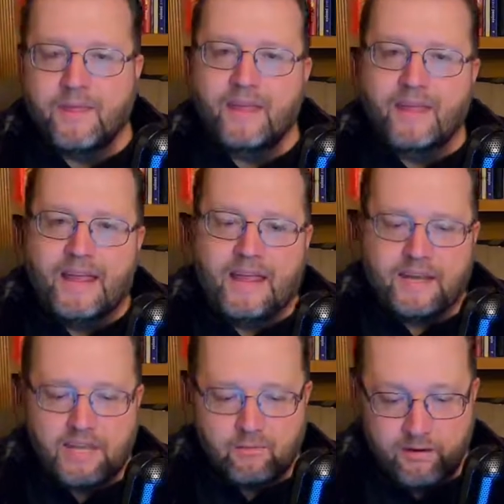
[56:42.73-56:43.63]
and
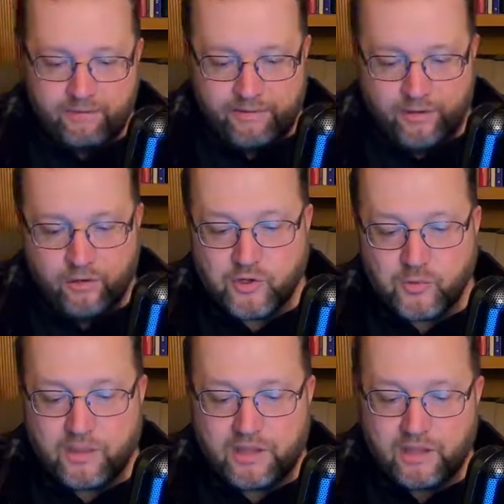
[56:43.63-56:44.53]
he reveals
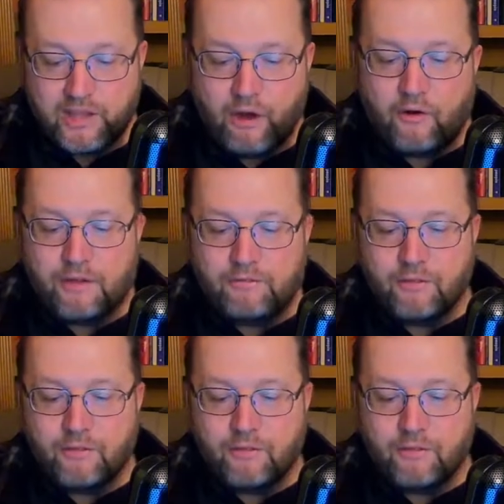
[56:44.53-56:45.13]
with clarity for